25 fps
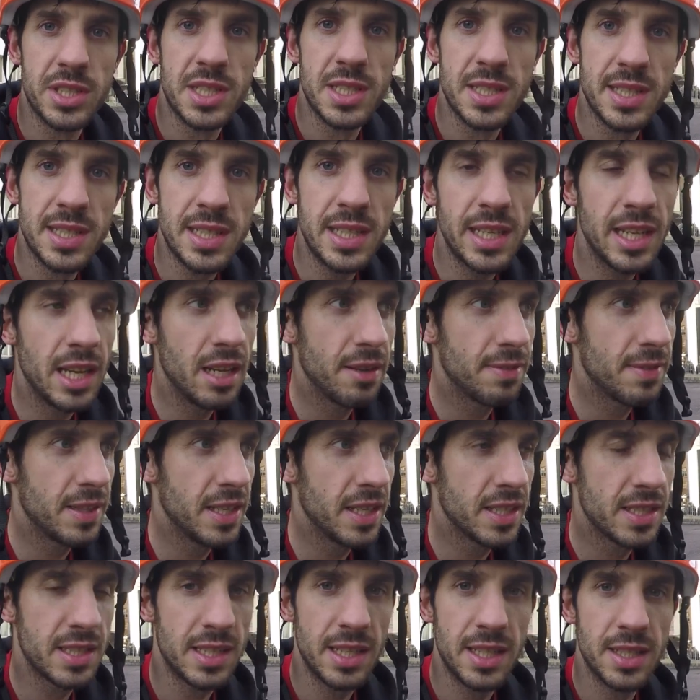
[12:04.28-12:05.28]
to see if
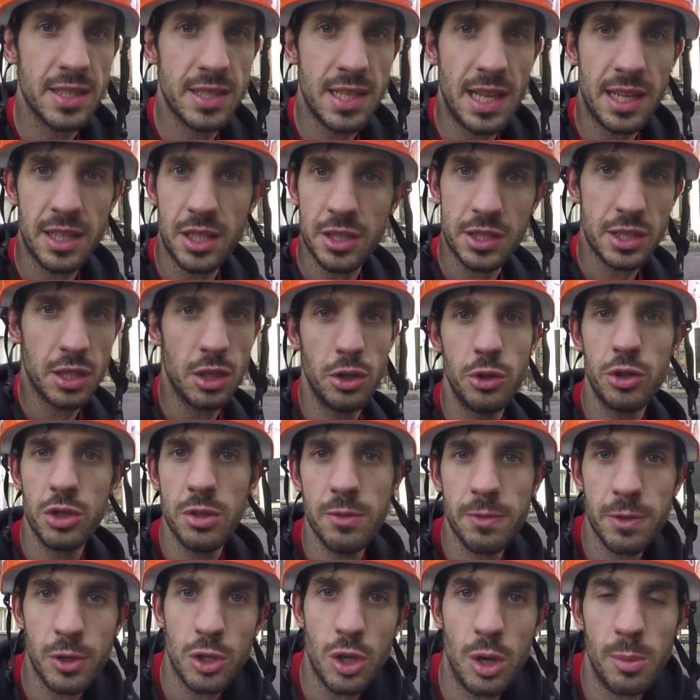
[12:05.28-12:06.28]
this is like a
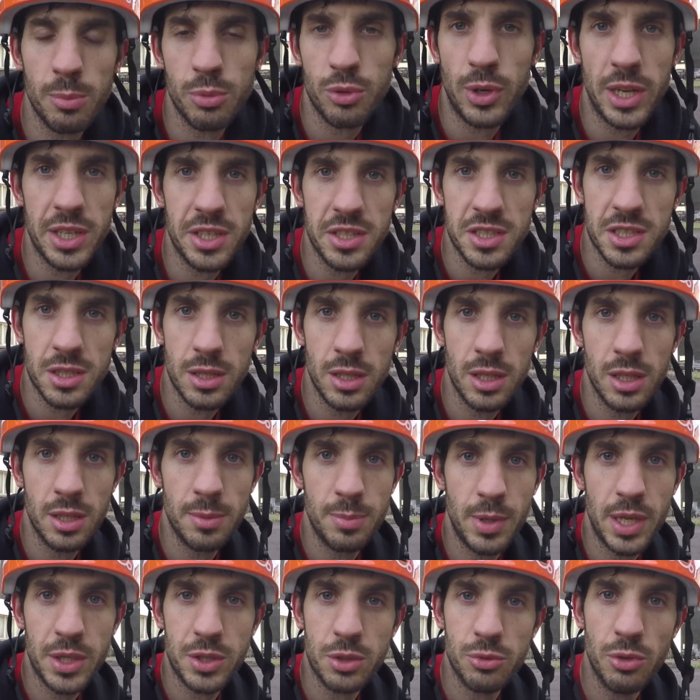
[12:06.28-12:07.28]
solution for comp riders to
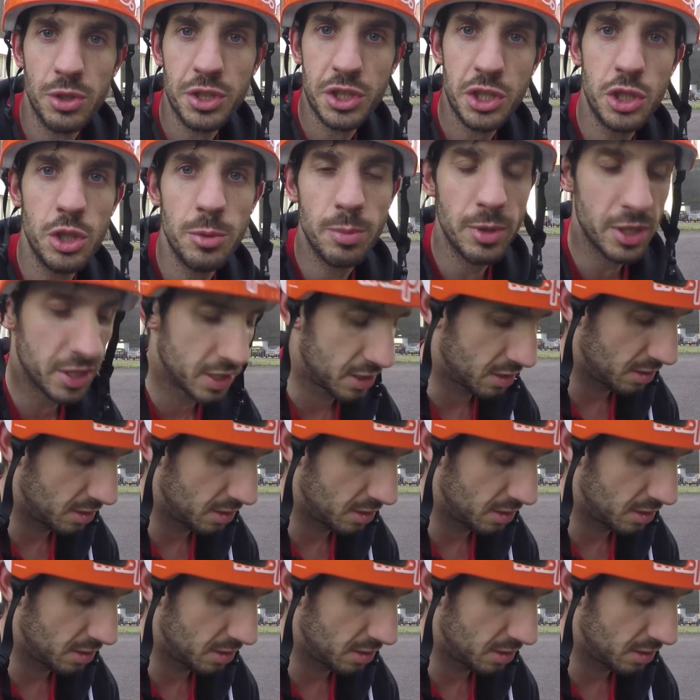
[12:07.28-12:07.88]
be able to run tubeless,